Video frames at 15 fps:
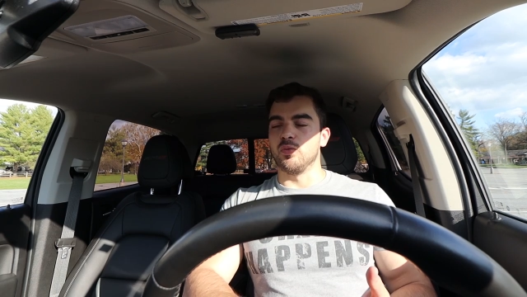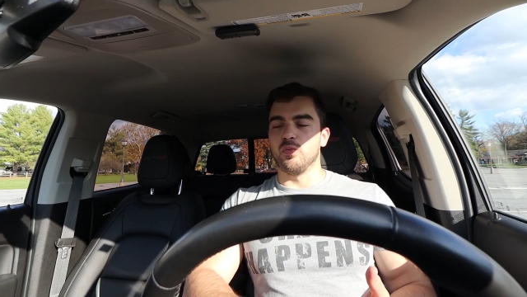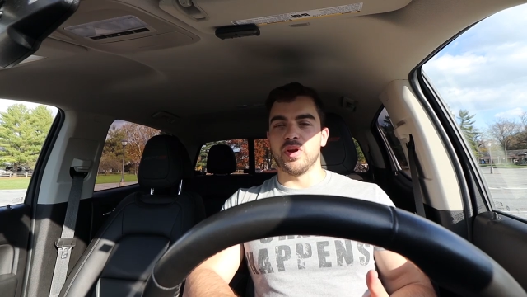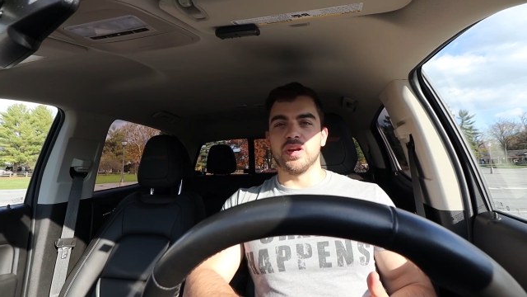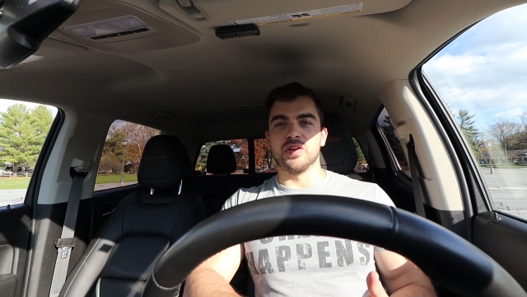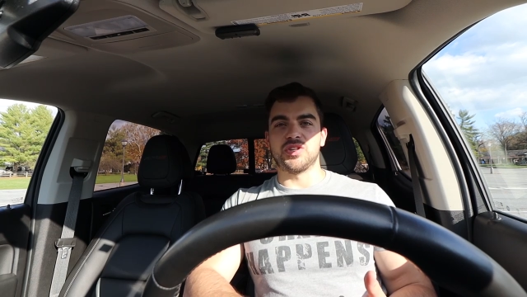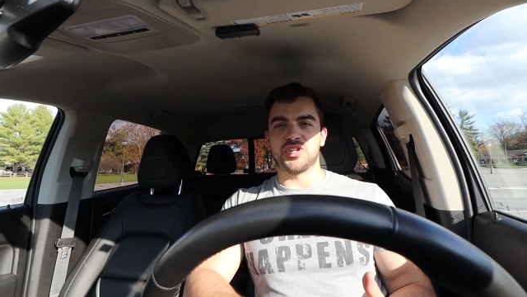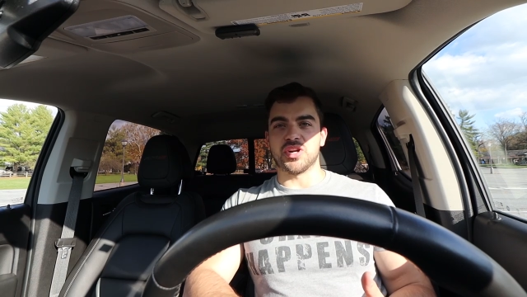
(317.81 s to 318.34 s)

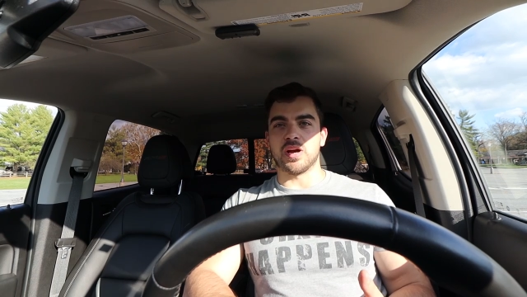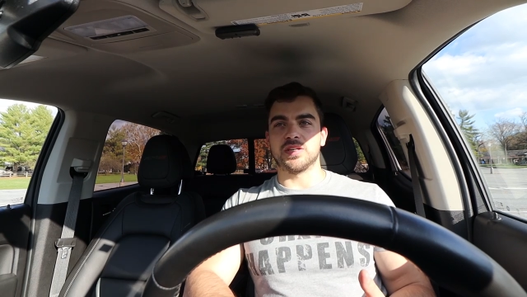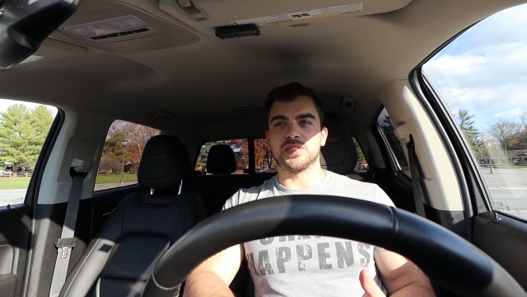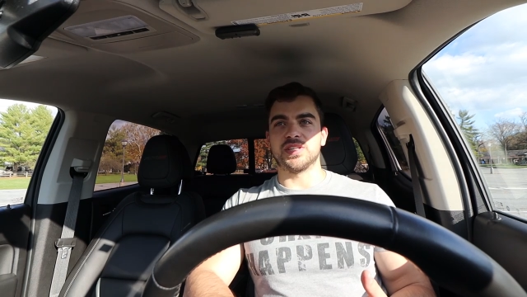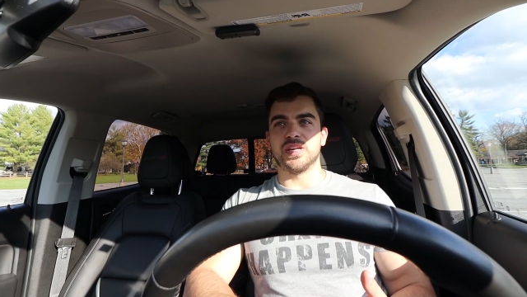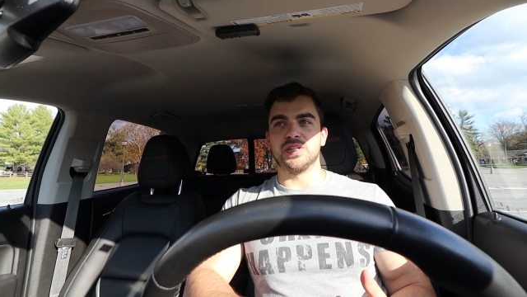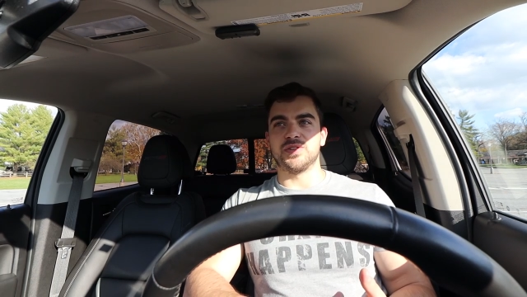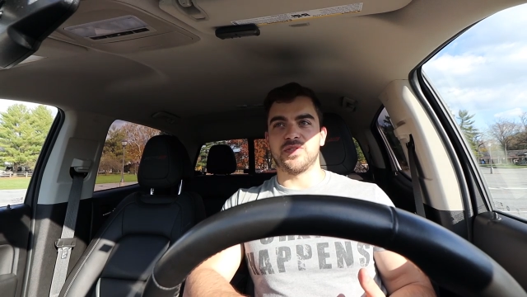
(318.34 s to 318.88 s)
rear shock
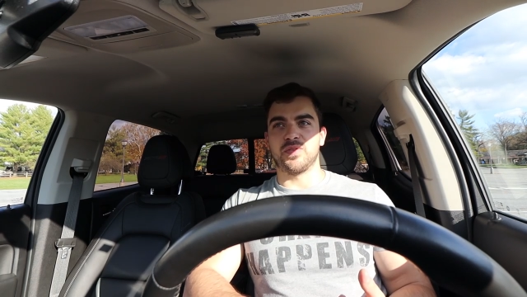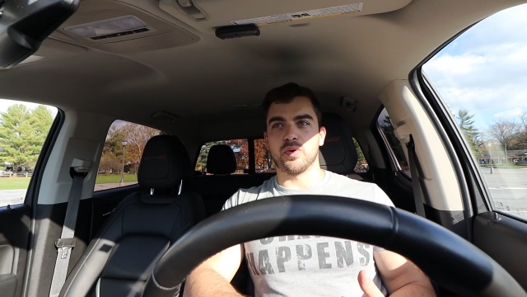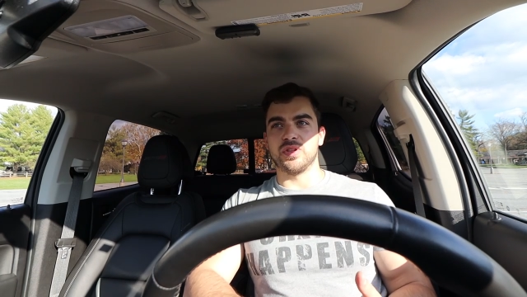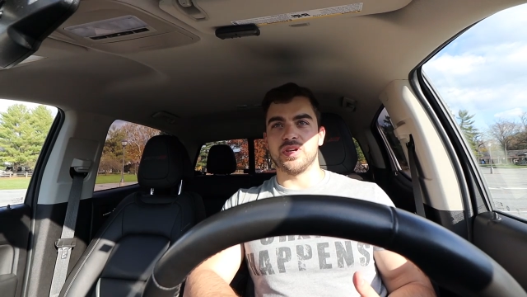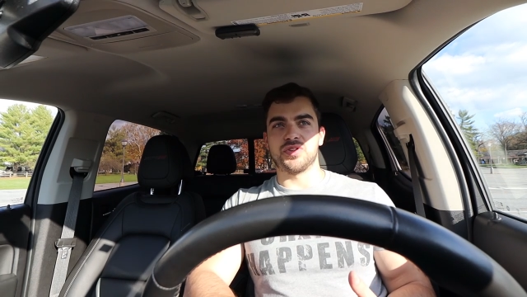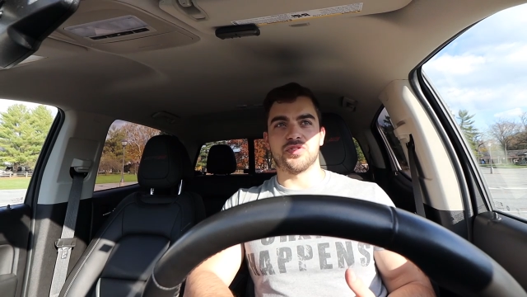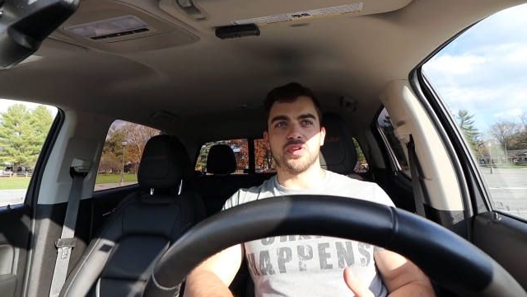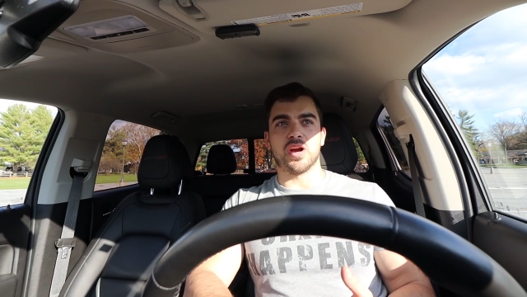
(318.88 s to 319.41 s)
skids for
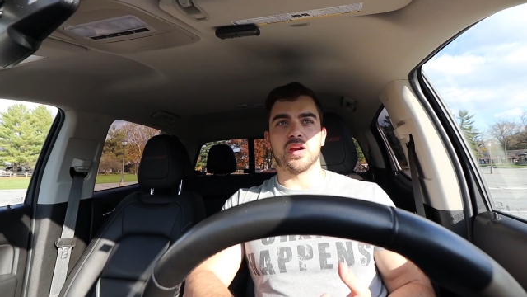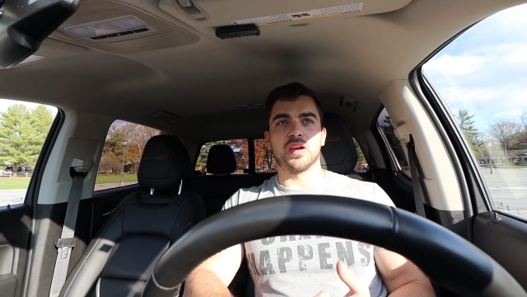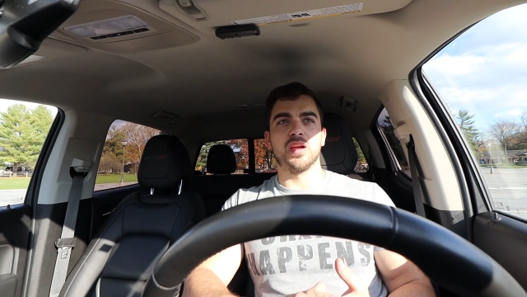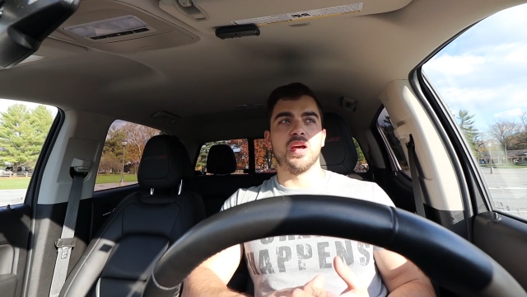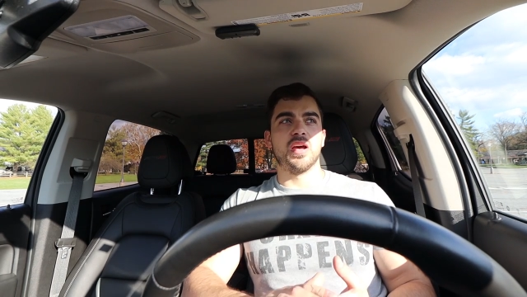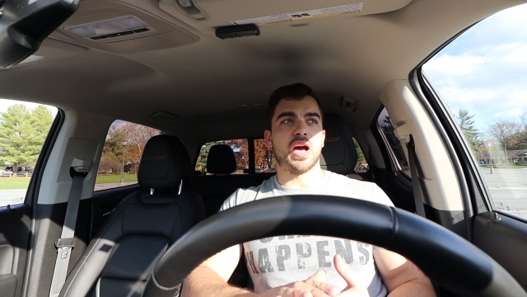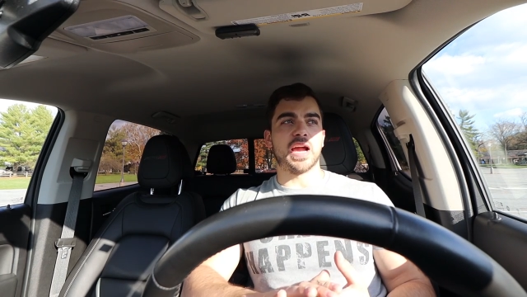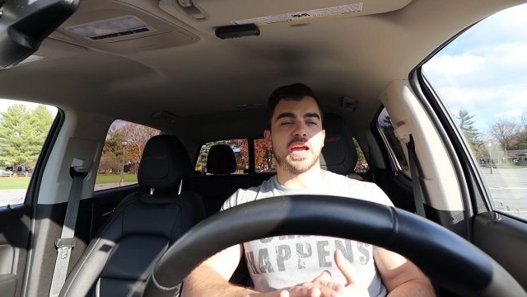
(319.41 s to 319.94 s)
this truck.
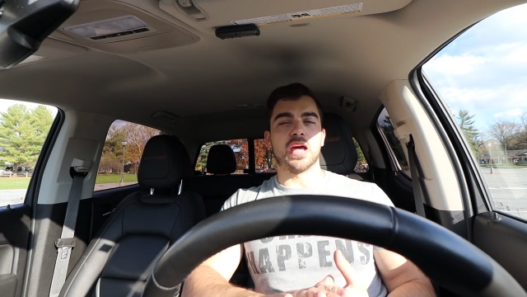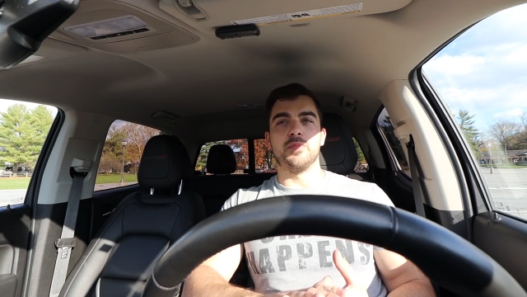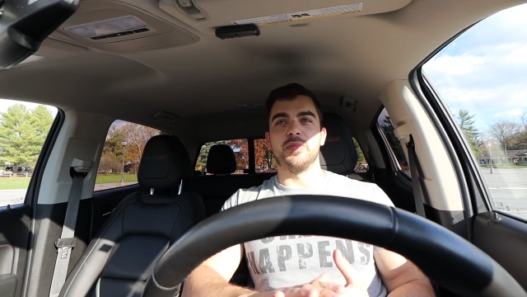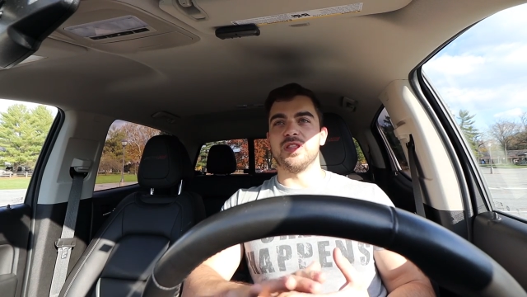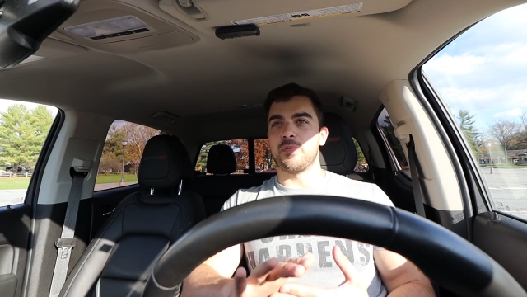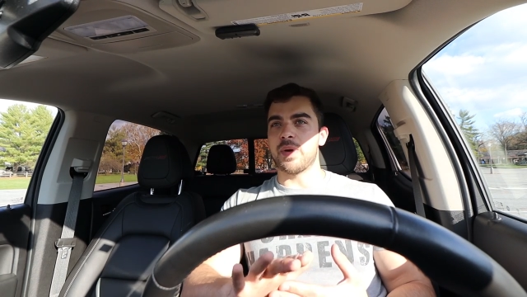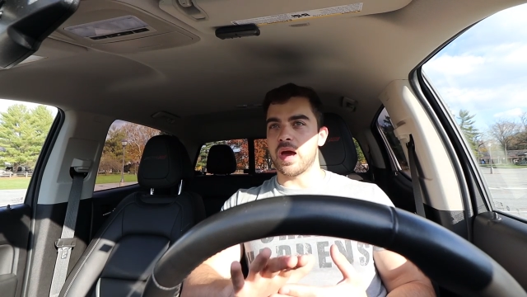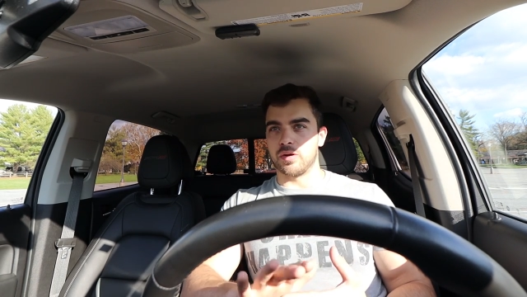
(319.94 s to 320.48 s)
I got
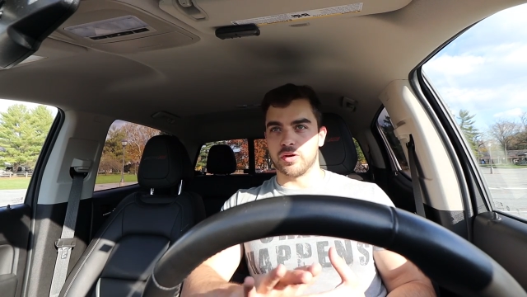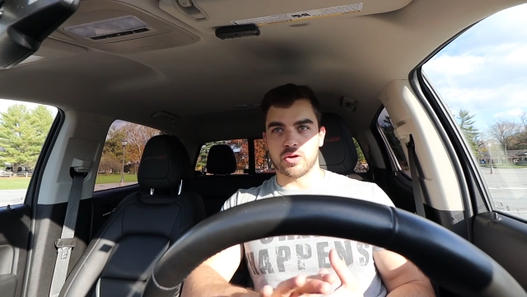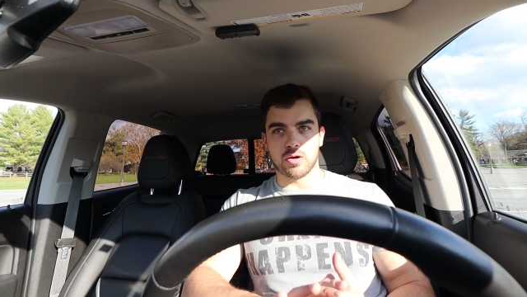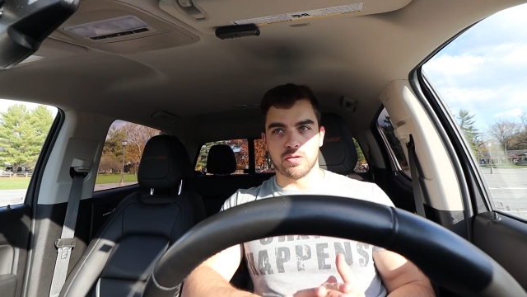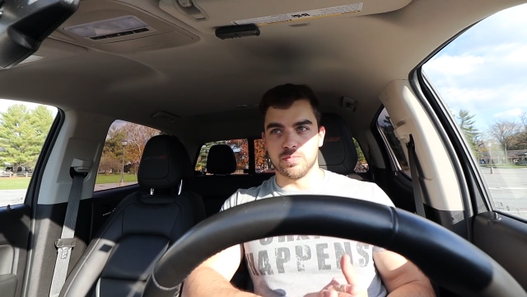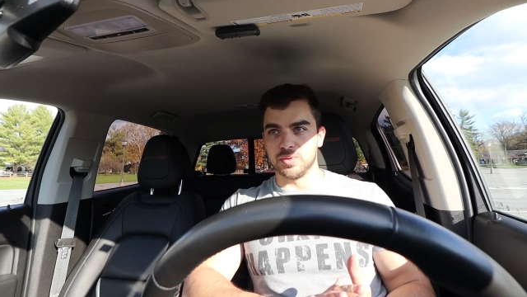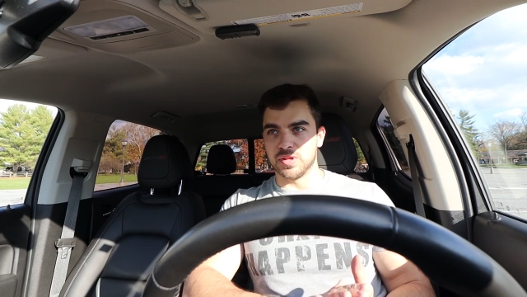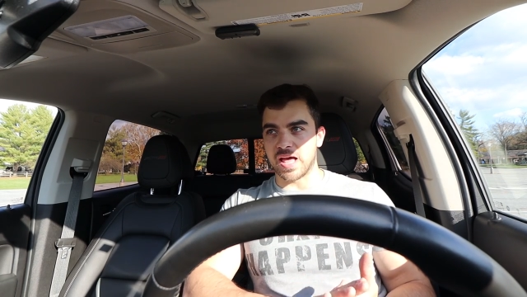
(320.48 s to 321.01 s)
them in the
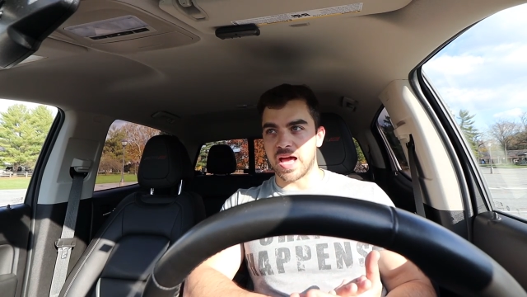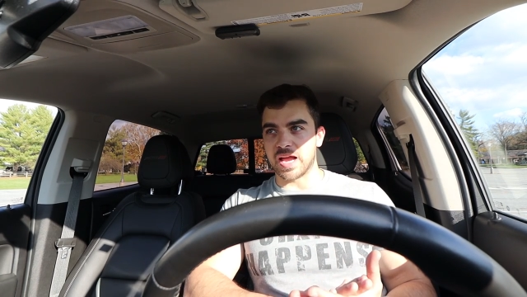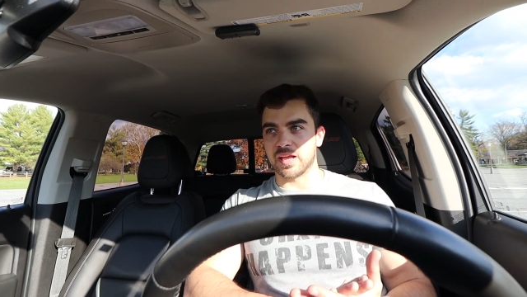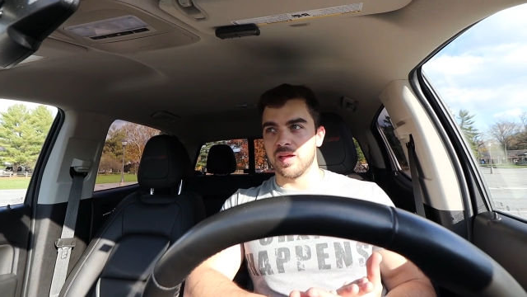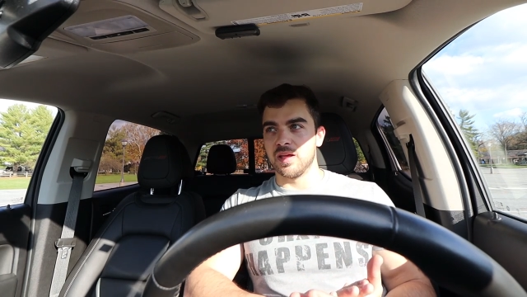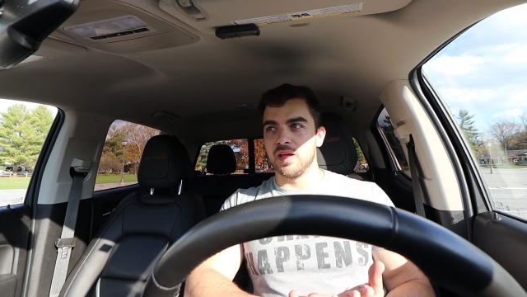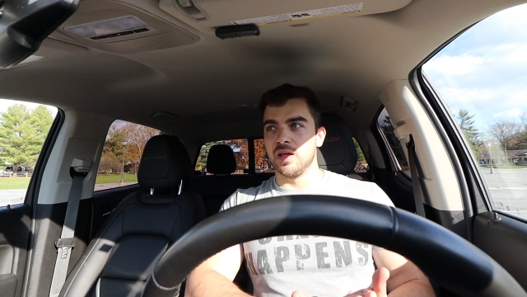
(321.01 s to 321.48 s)
powder-coated black.